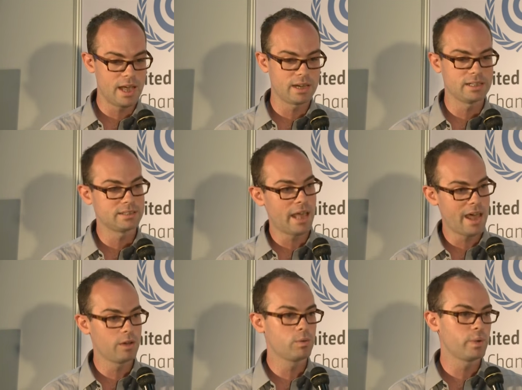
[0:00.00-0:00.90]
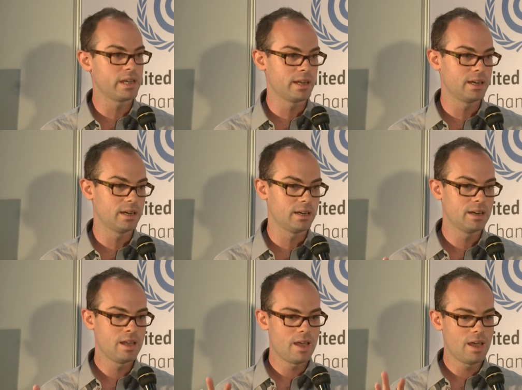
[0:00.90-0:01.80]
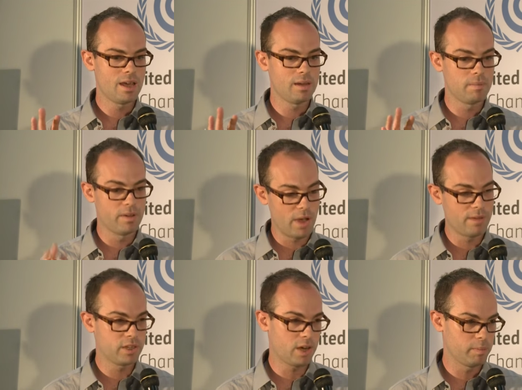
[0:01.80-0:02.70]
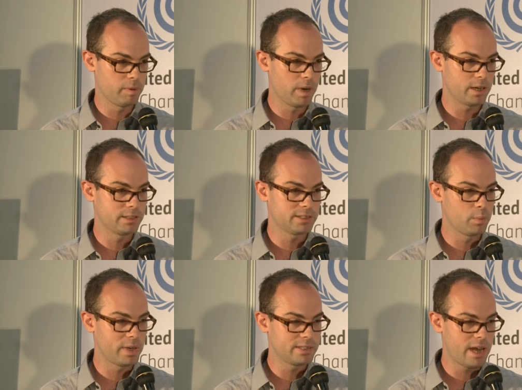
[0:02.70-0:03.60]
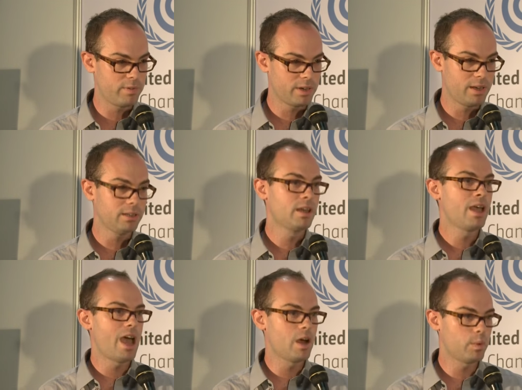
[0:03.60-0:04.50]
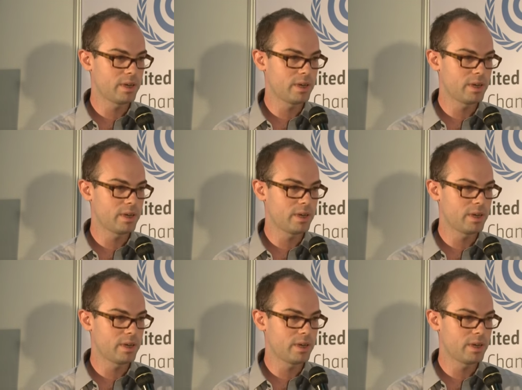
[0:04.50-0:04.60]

at is how we can evolve the carbon markets in West Africa, how we